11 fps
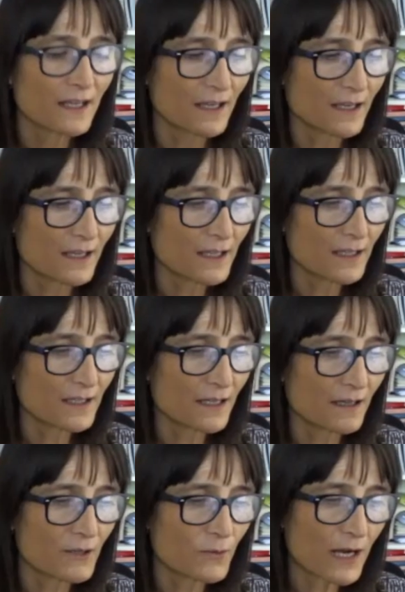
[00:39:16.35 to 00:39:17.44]
And
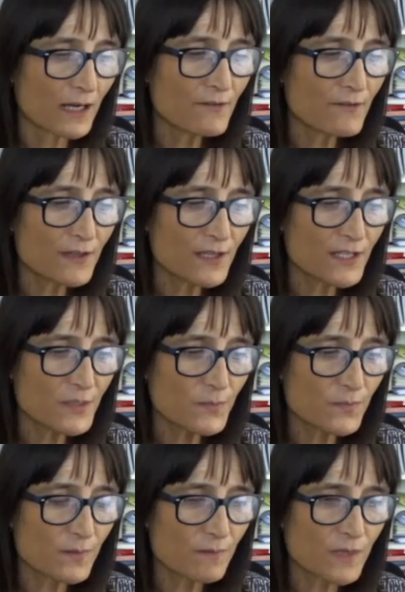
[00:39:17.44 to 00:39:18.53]
we are living
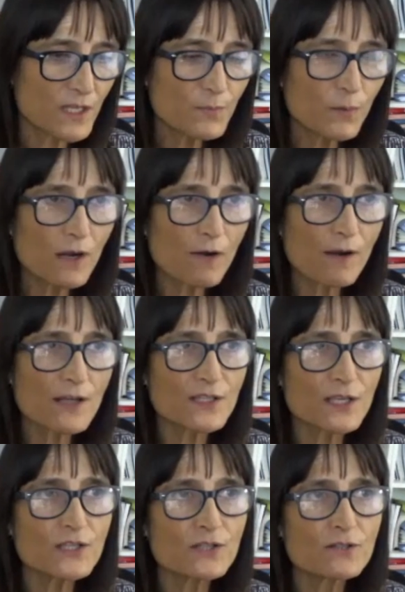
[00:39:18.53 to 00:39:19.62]
this
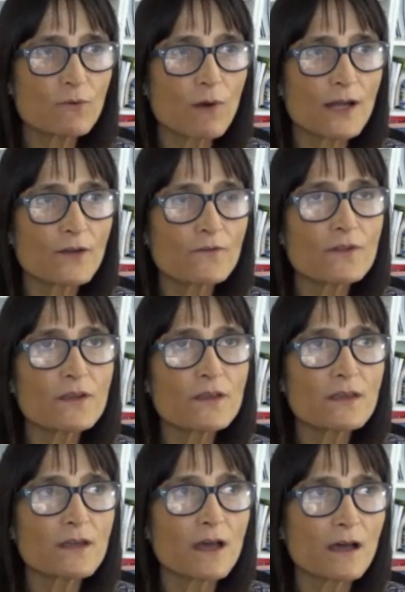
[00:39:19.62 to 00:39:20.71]
polarization, one of the